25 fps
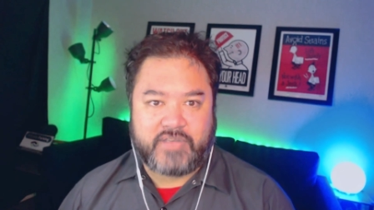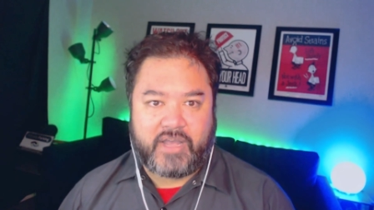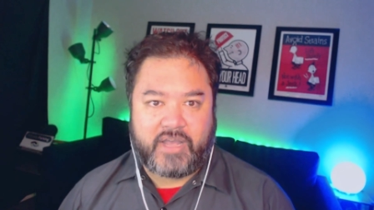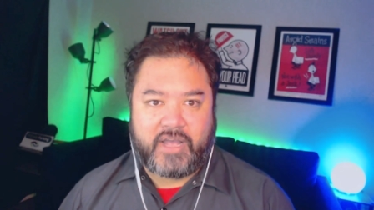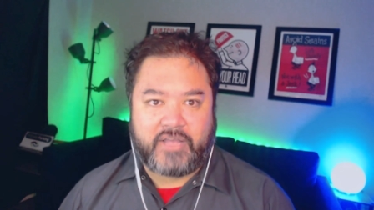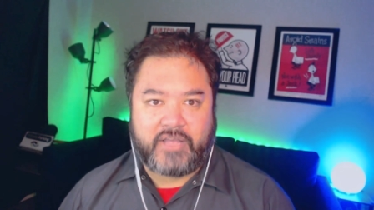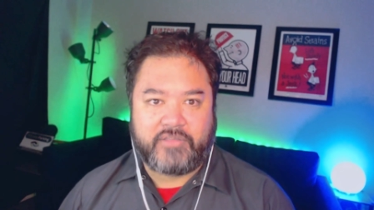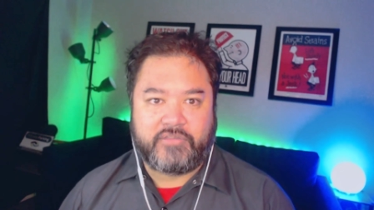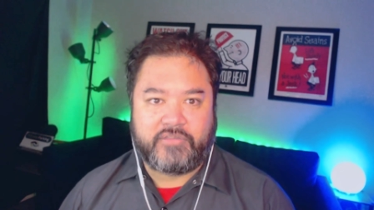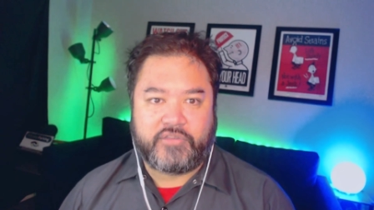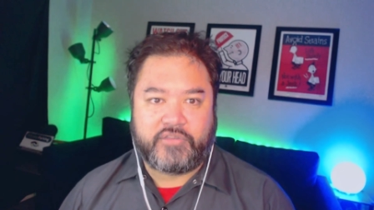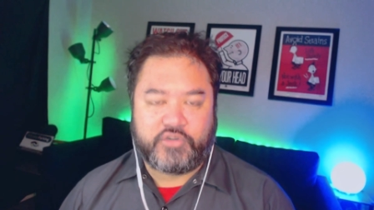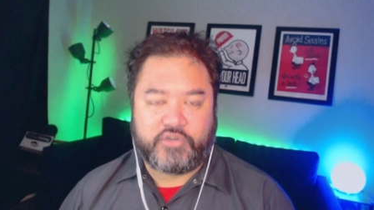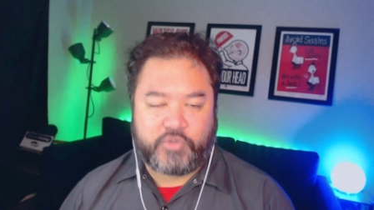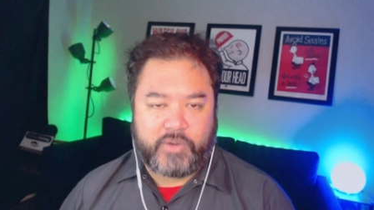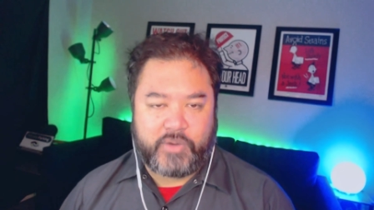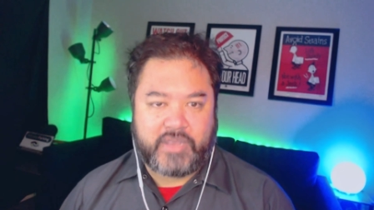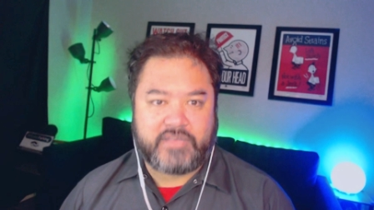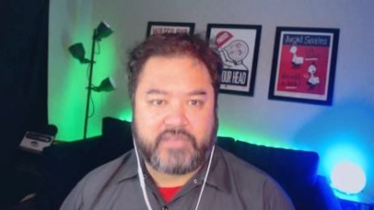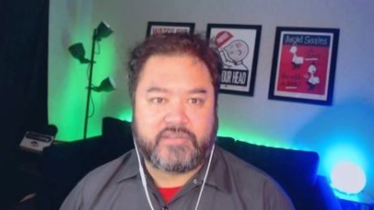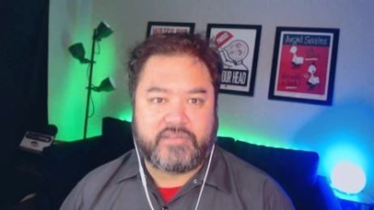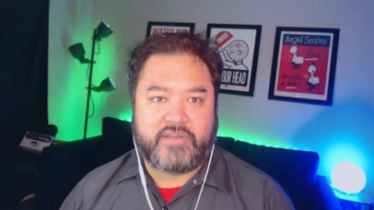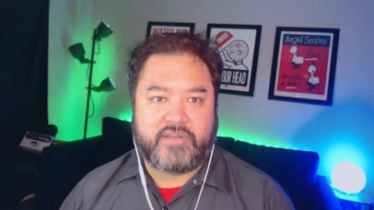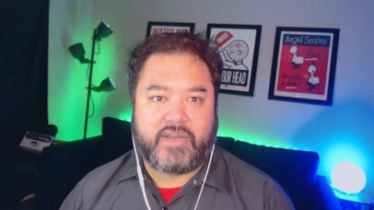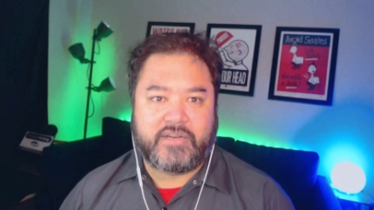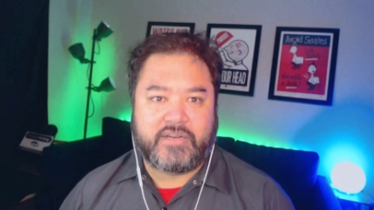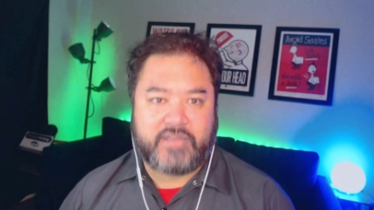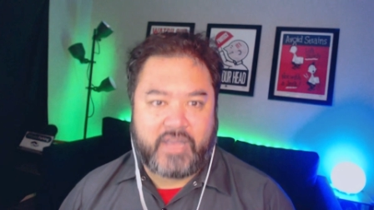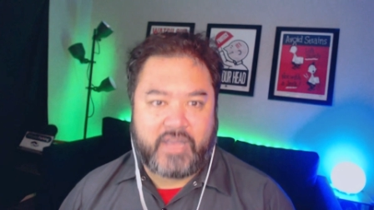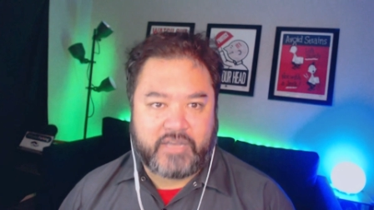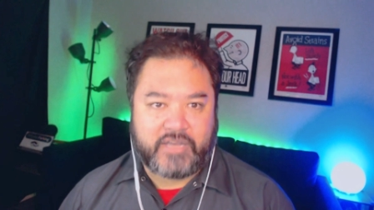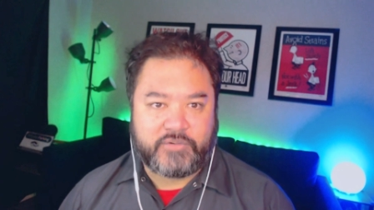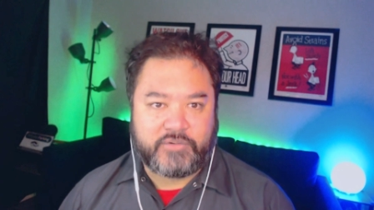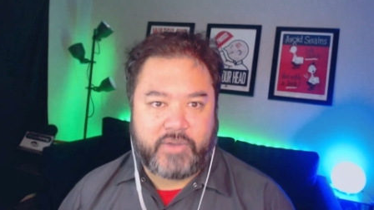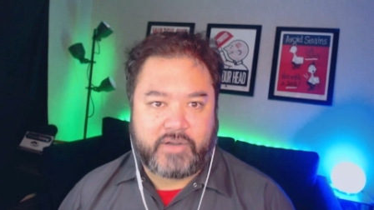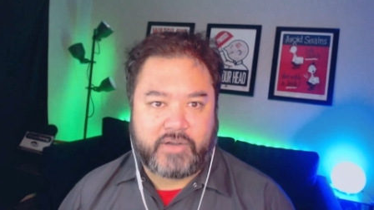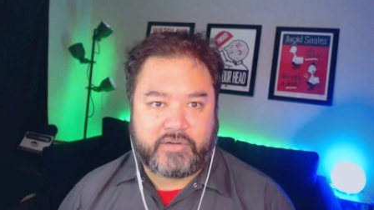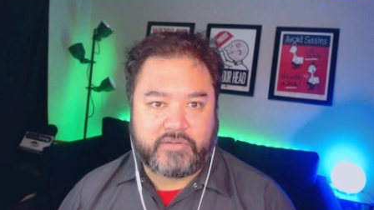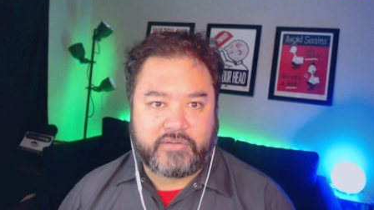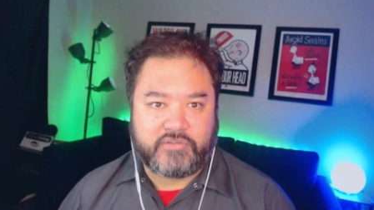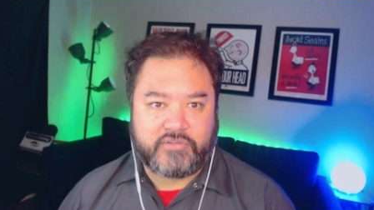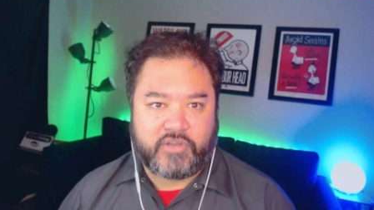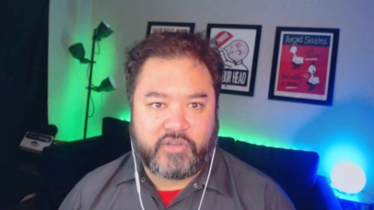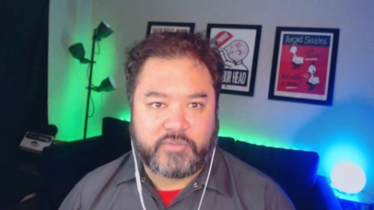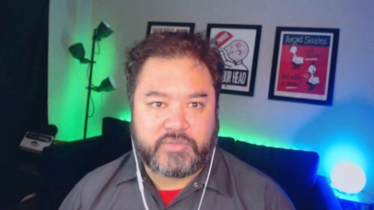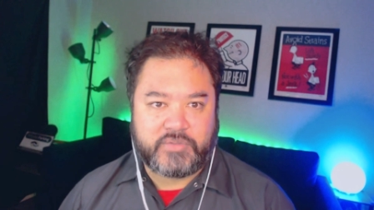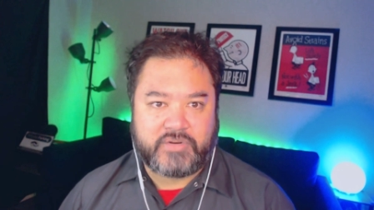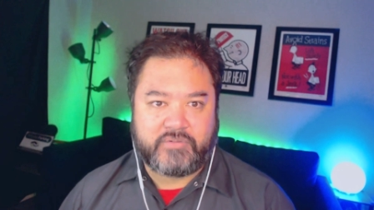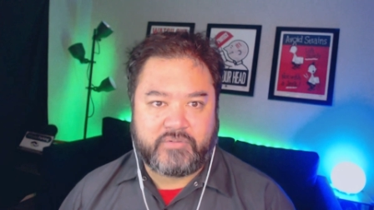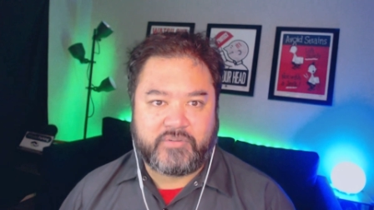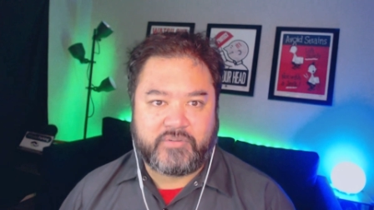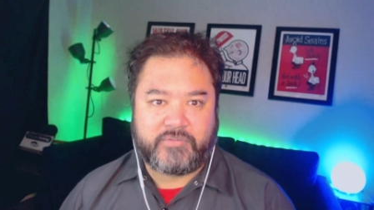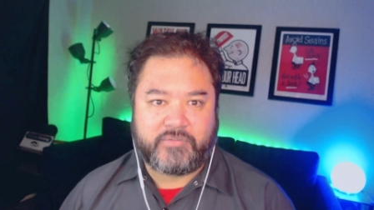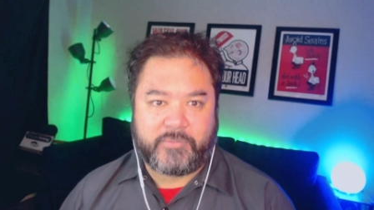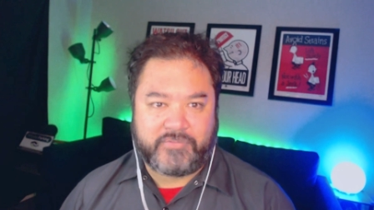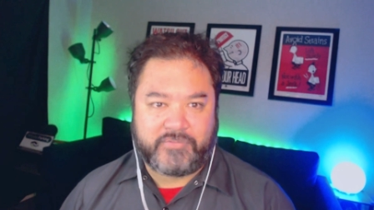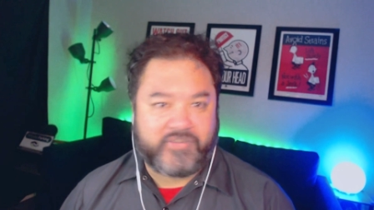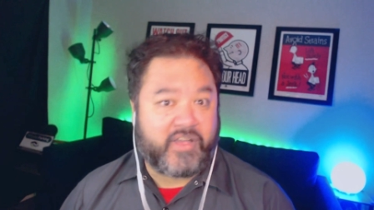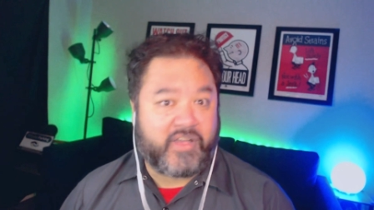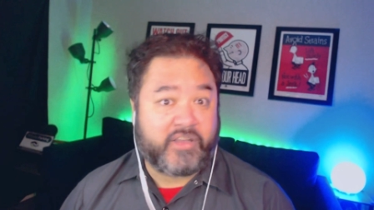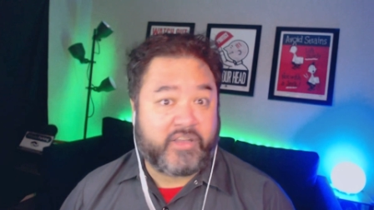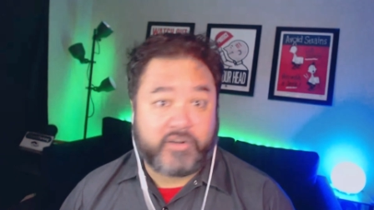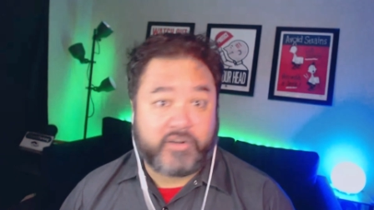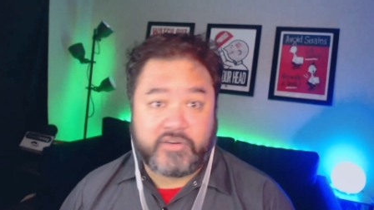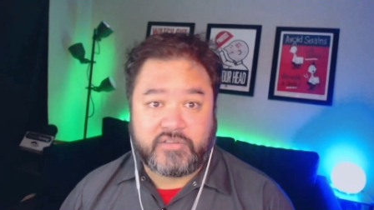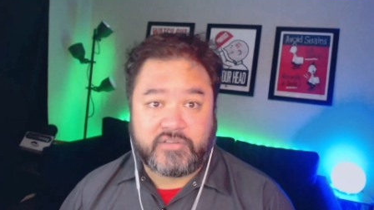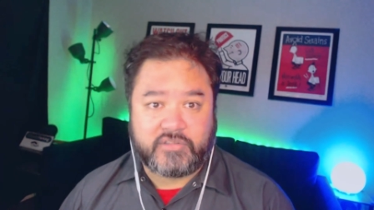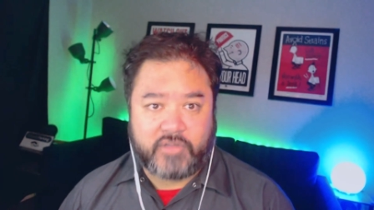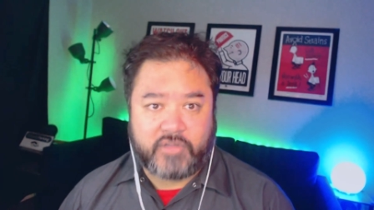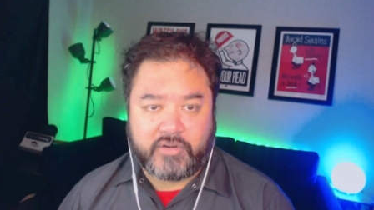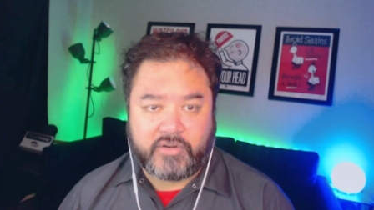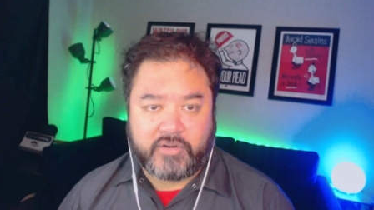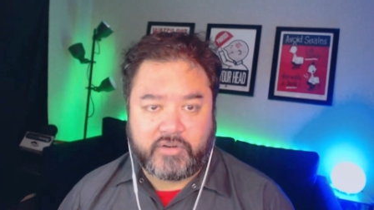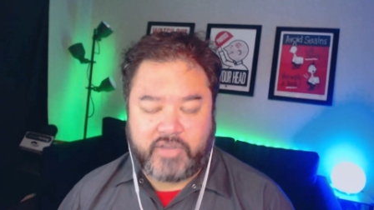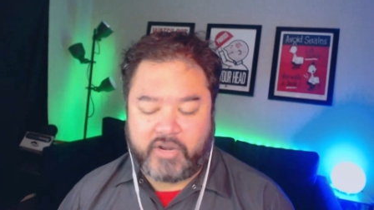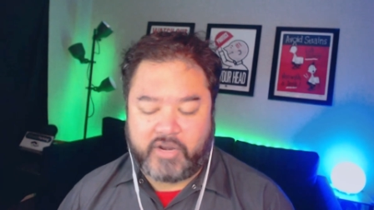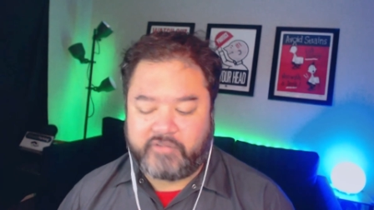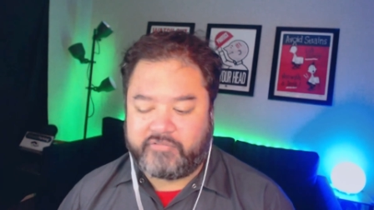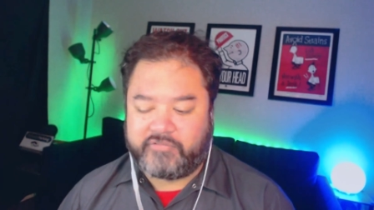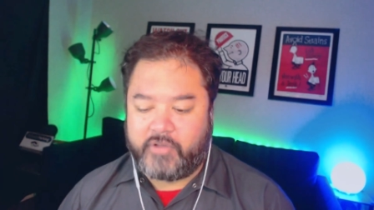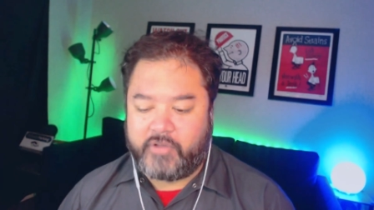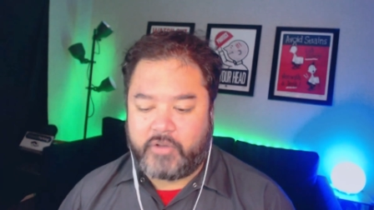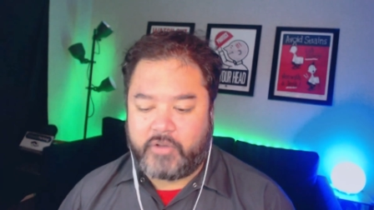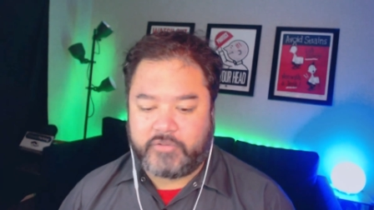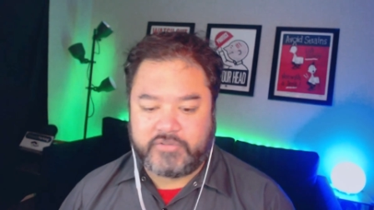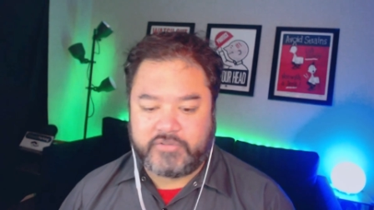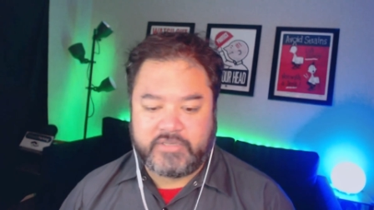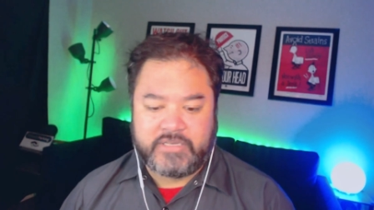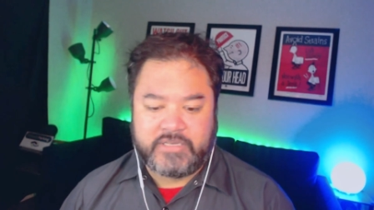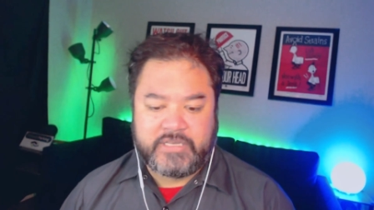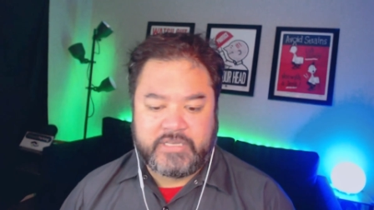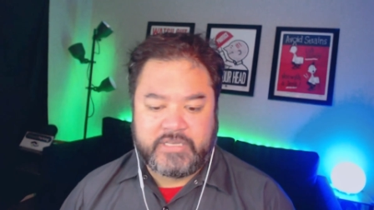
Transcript: on the trades and on contractors and home service providers and lawn care folks,